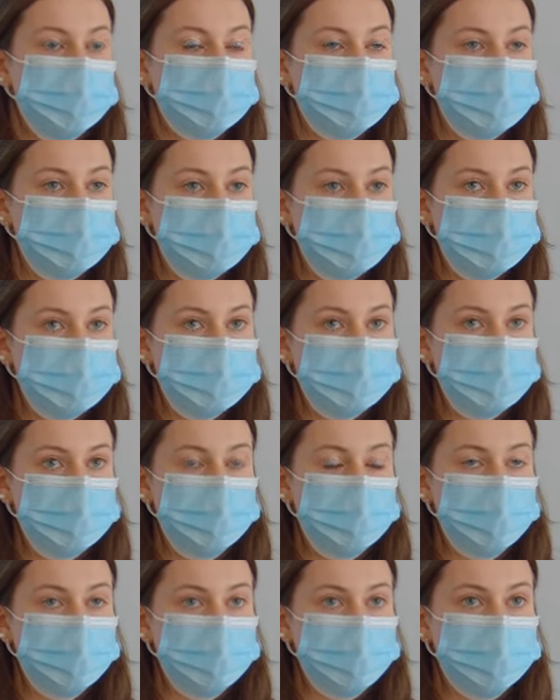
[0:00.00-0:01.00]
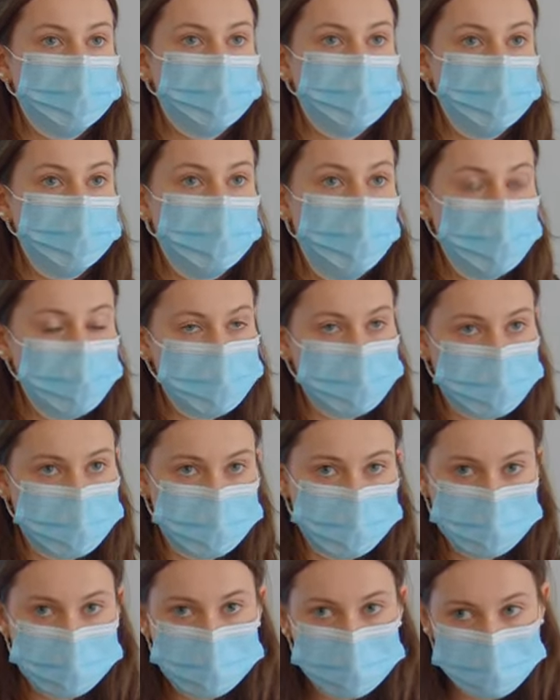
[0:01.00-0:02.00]
the
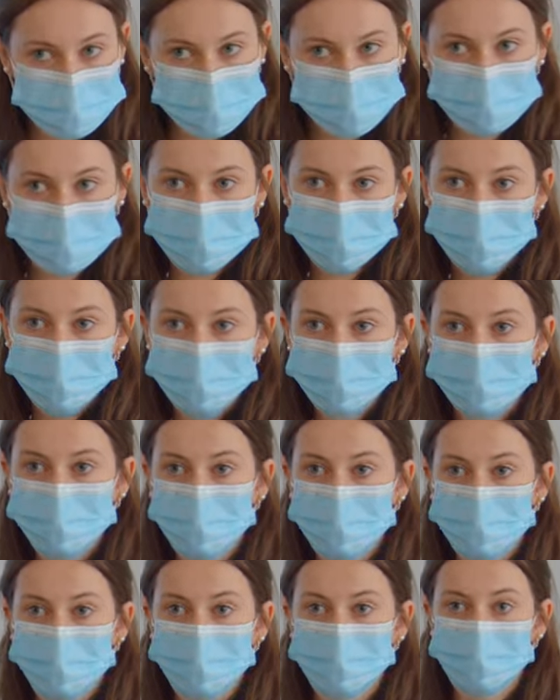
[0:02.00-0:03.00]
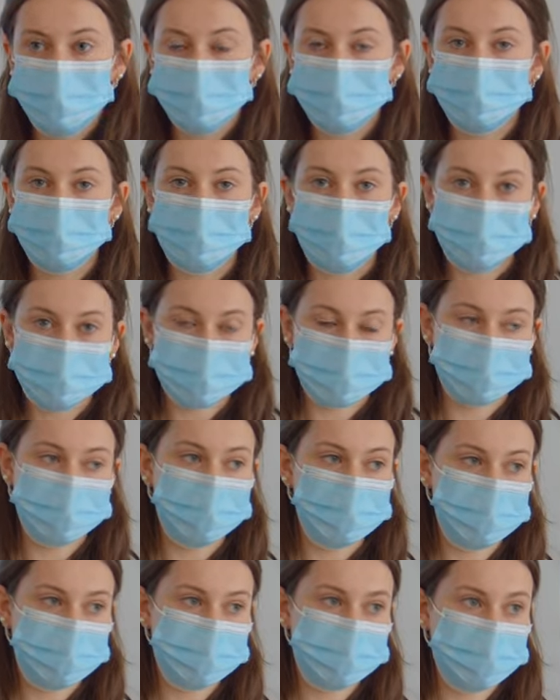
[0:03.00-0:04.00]
method for
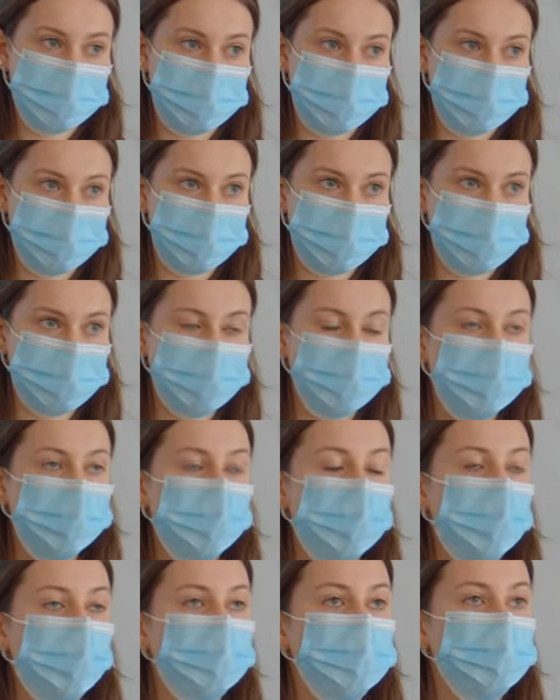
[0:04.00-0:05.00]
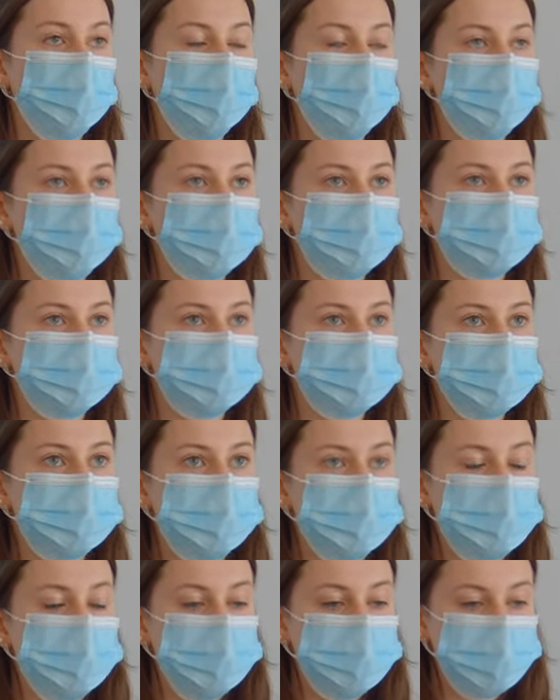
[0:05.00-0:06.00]
classifying behavior was
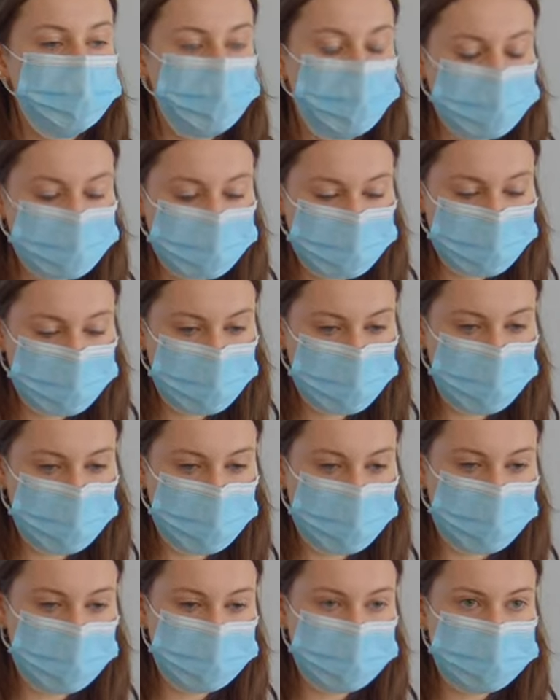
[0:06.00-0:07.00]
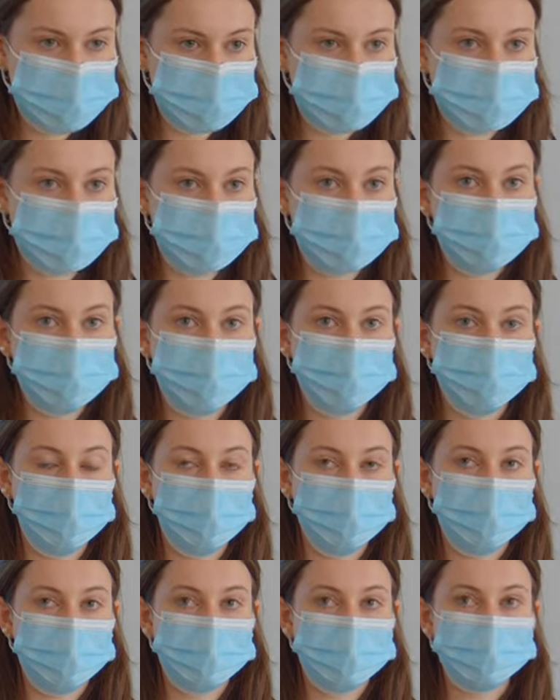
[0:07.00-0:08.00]
looking at sets of
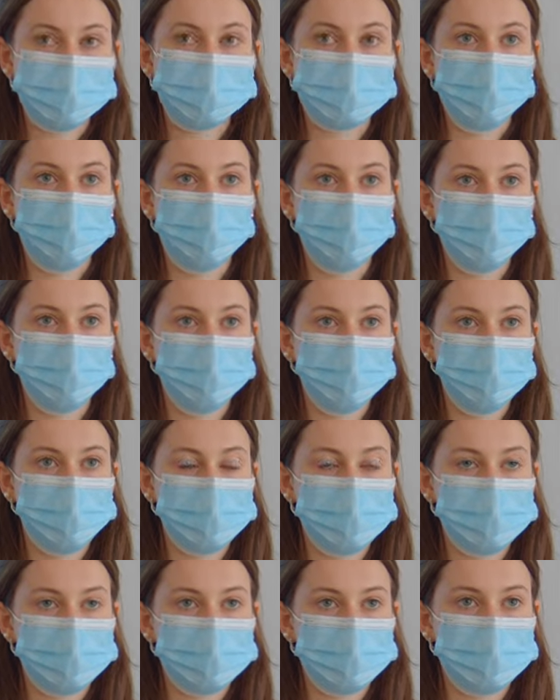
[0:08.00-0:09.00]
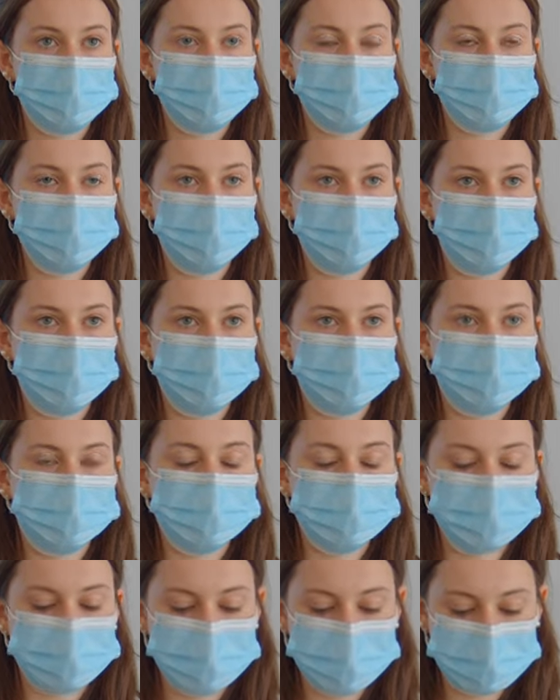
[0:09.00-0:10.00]
photos um,
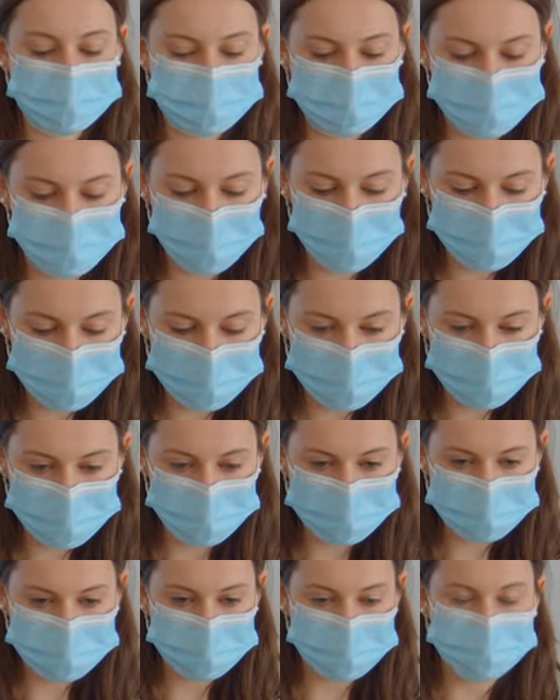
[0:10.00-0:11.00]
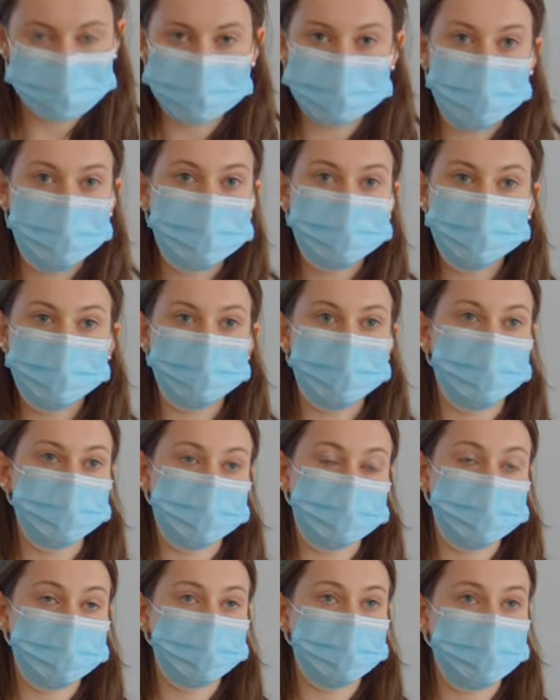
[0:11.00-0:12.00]
and the photos, there was tens of
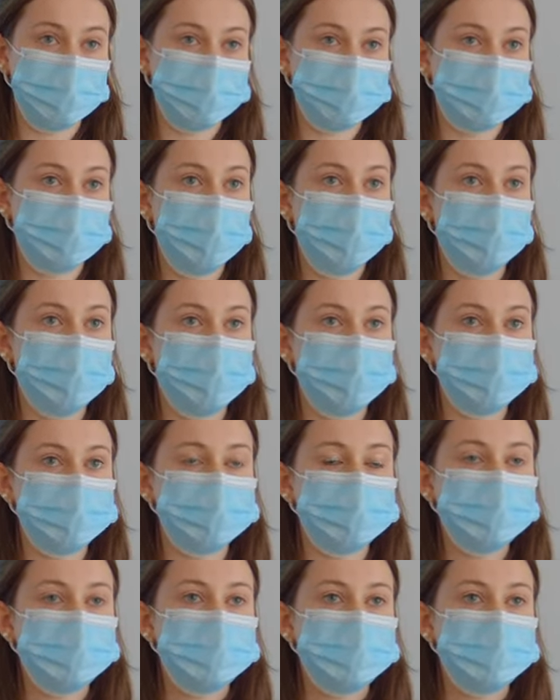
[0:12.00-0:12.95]
thousands of photos and